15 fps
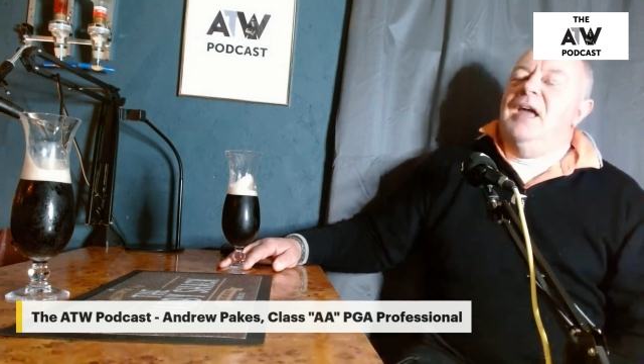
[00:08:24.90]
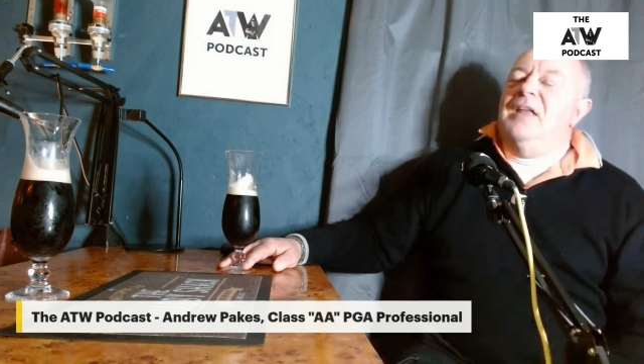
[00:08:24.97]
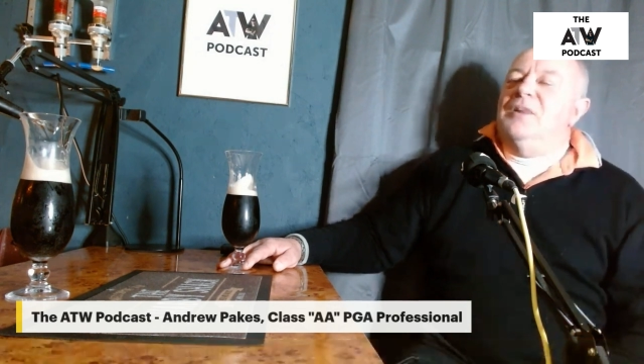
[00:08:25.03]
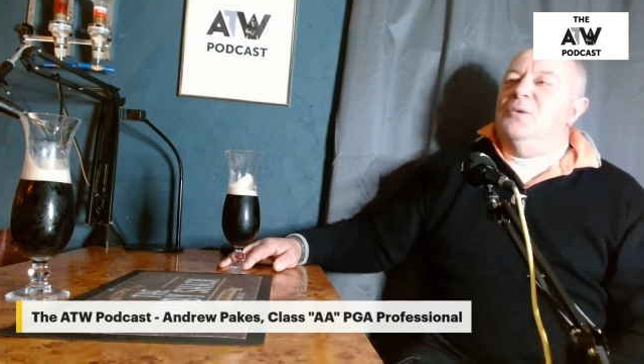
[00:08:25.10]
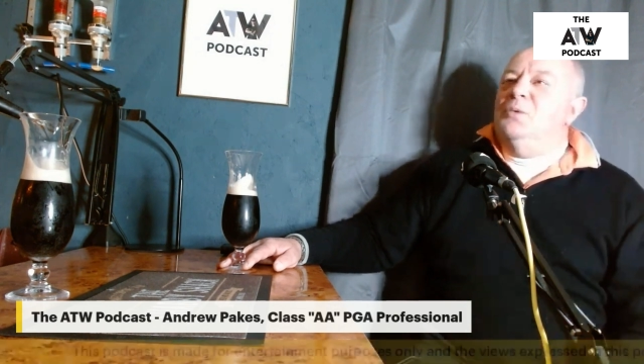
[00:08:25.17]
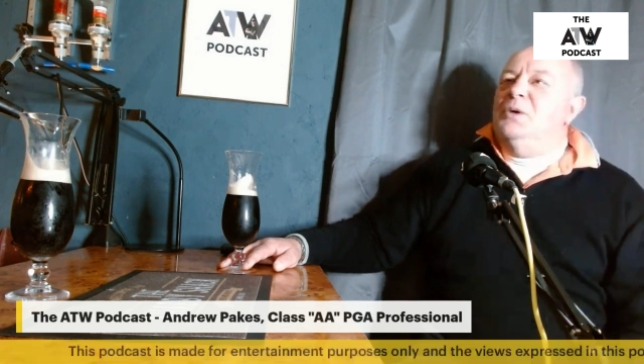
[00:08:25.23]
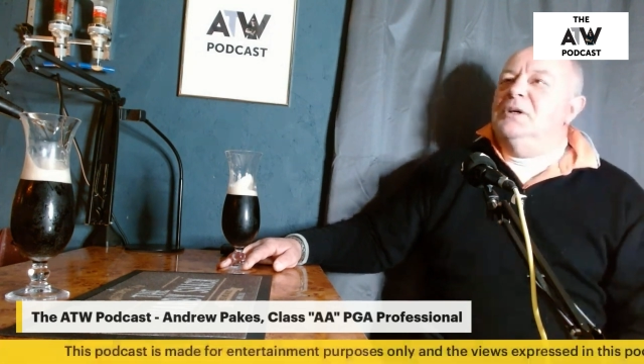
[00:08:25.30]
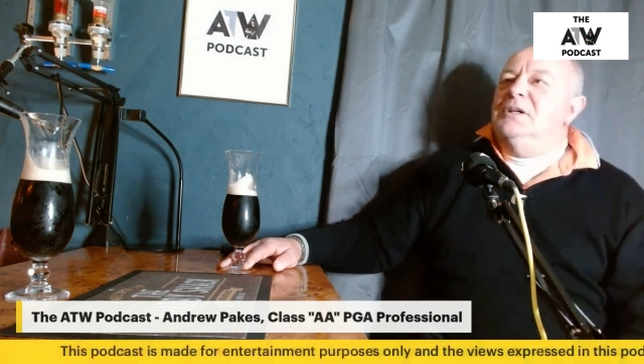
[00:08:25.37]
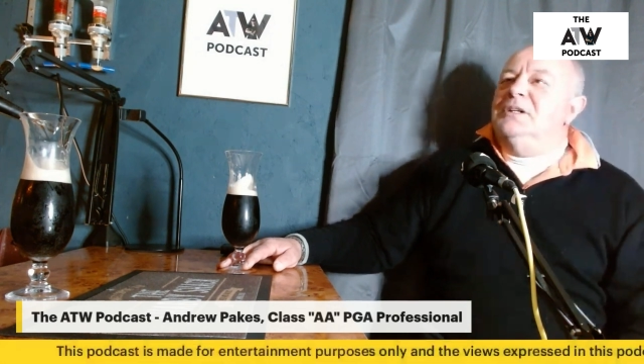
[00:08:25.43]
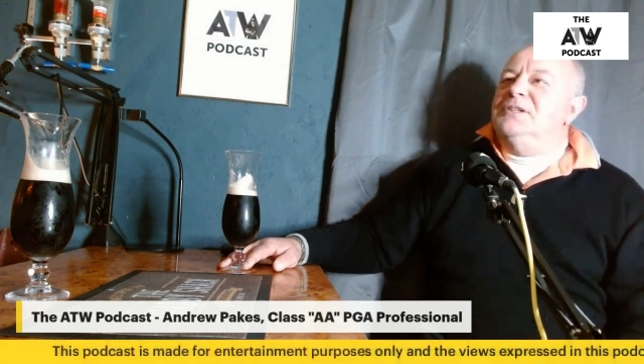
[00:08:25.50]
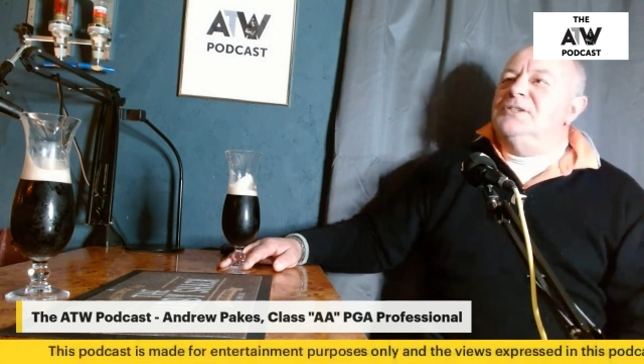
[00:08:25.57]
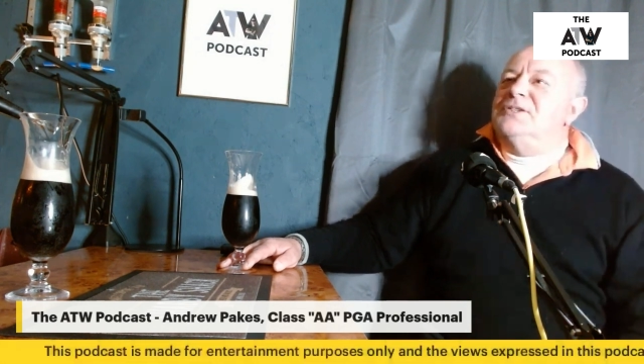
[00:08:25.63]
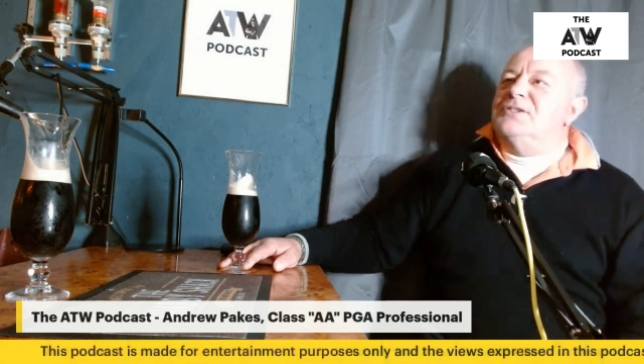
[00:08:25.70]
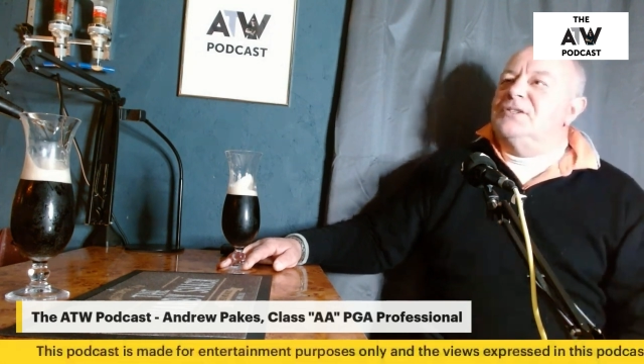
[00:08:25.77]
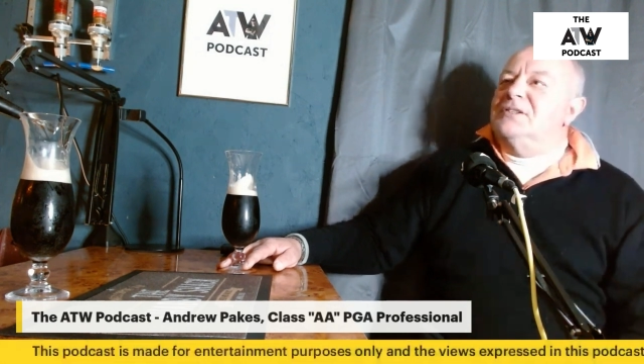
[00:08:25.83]

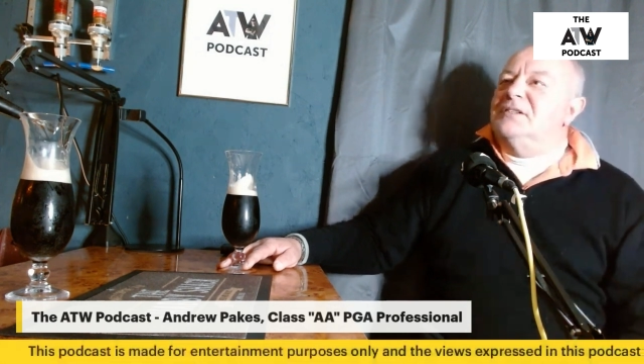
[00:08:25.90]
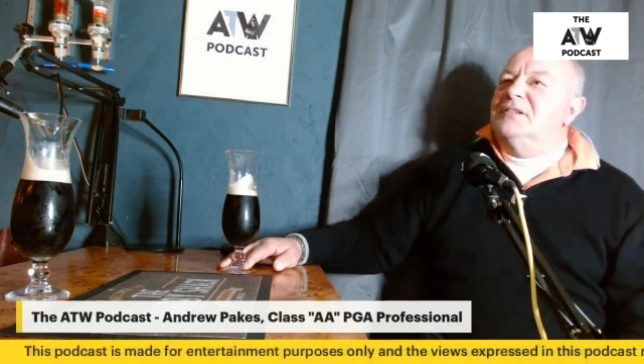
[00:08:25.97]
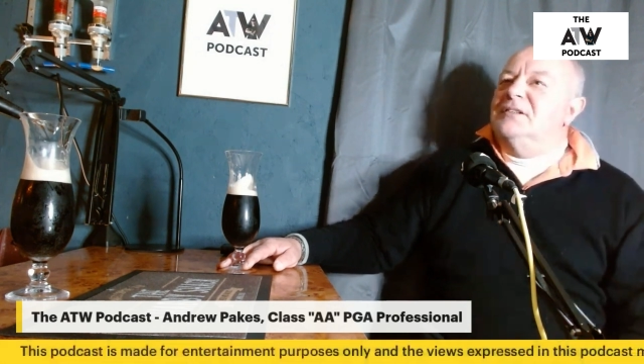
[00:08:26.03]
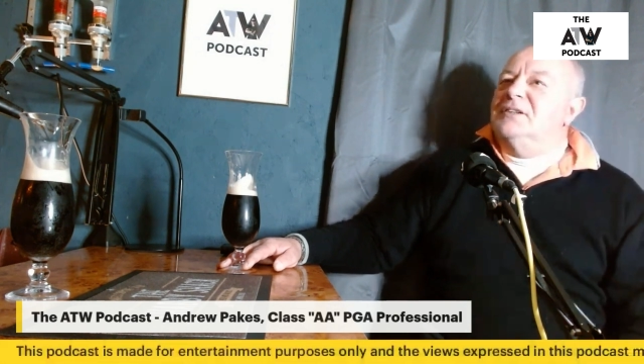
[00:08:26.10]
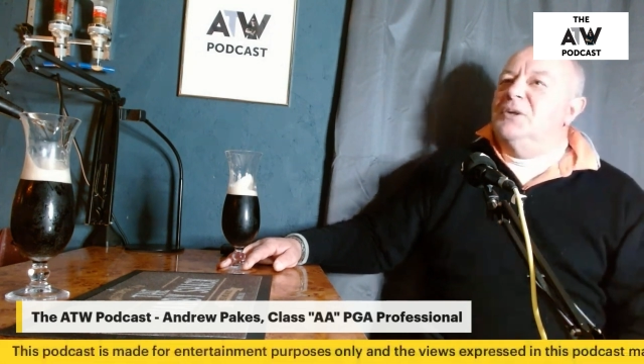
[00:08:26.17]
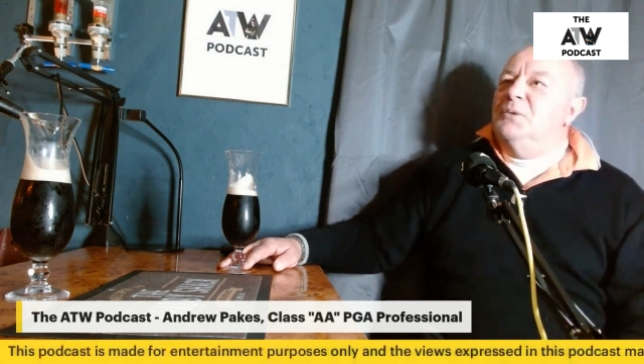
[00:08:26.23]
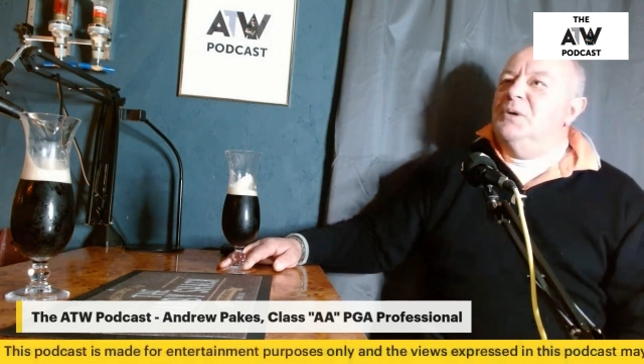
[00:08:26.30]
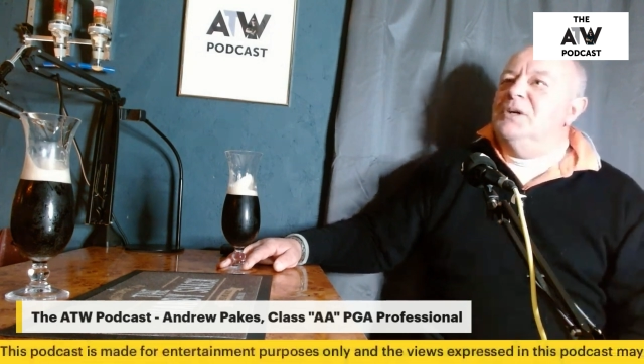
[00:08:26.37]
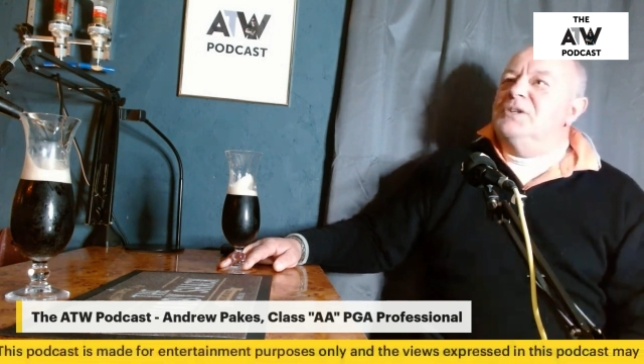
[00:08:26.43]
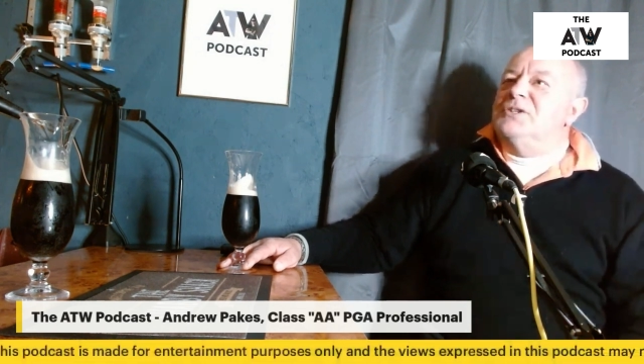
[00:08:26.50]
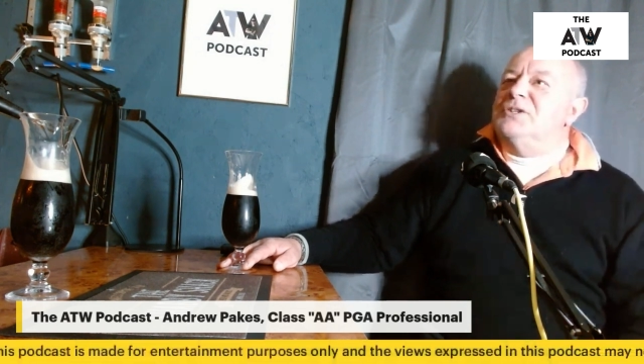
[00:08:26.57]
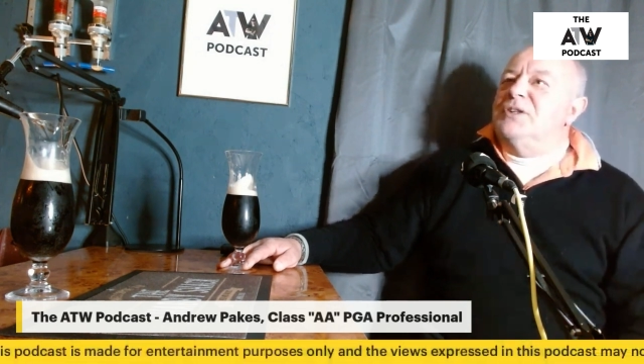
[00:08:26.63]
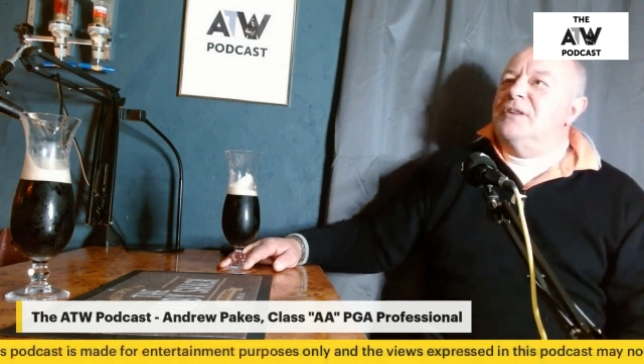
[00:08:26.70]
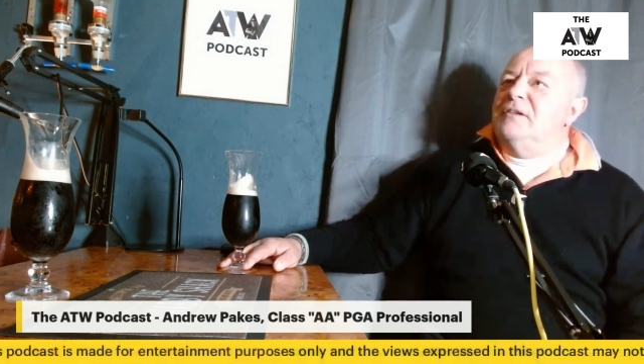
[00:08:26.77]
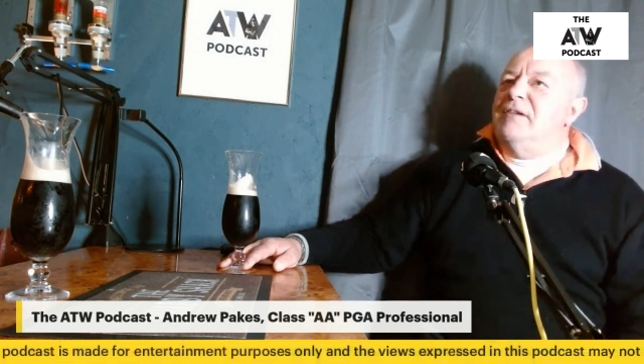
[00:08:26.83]
words to the